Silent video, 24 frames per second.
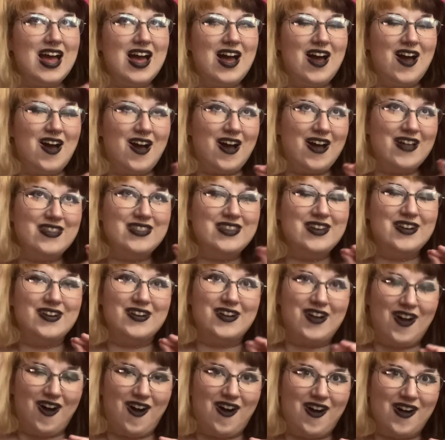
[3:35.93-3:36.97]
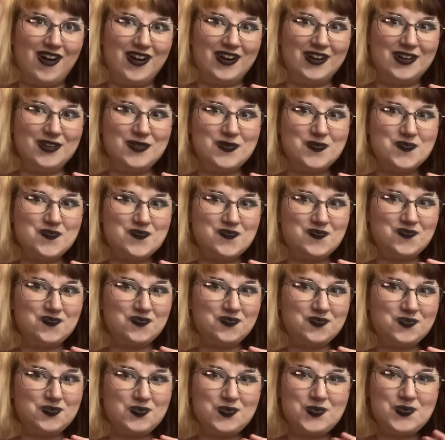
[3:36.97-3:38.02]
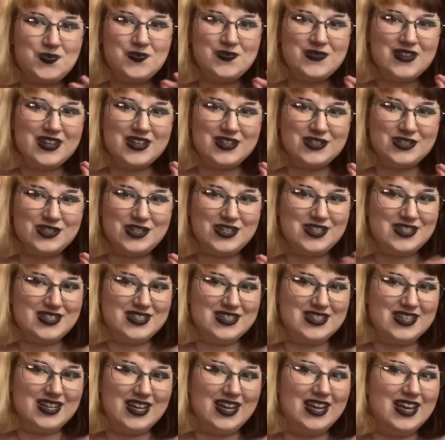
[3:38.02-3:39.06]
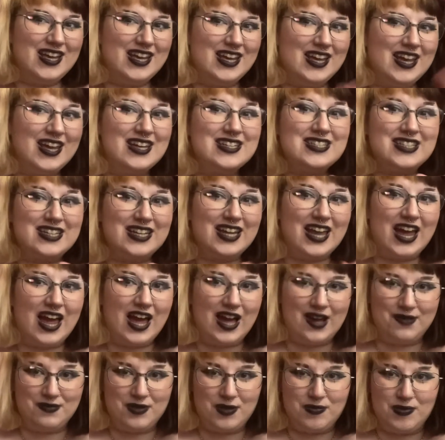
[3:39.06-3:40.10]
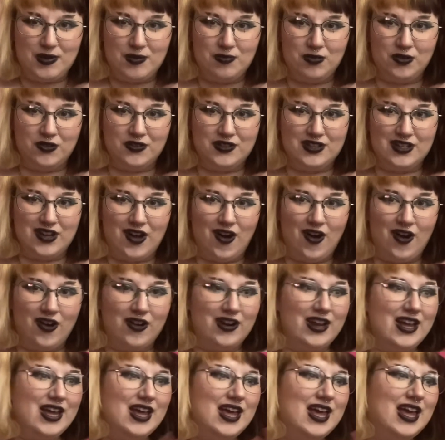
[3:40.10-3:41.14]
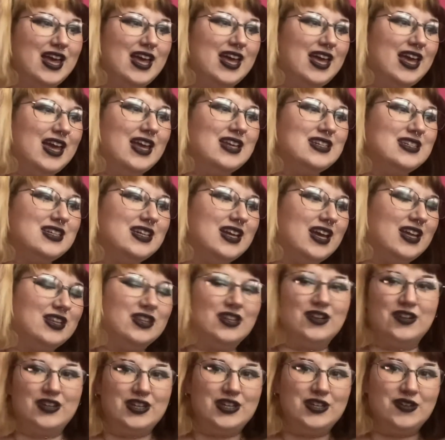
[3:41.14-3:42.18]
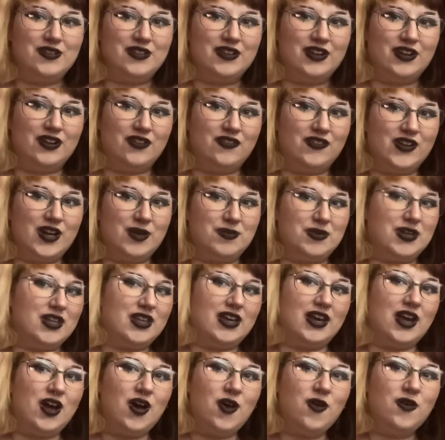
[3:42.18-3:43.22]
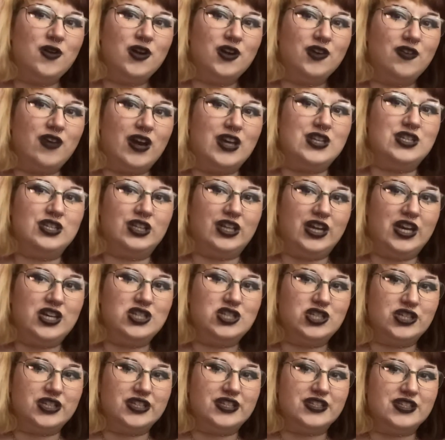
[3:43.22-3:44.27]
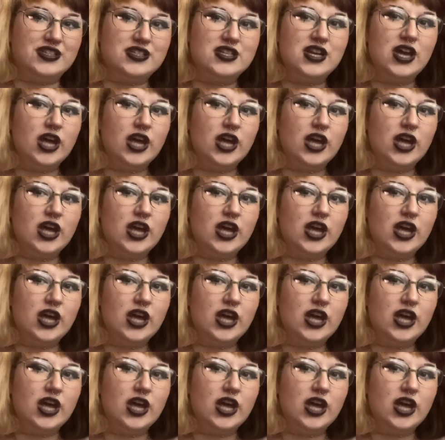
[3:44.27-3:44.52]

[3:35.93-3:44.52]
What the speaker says: on their car, just hinting at how many people are in the car, hinting at their cute little family, like, oh, congratulations,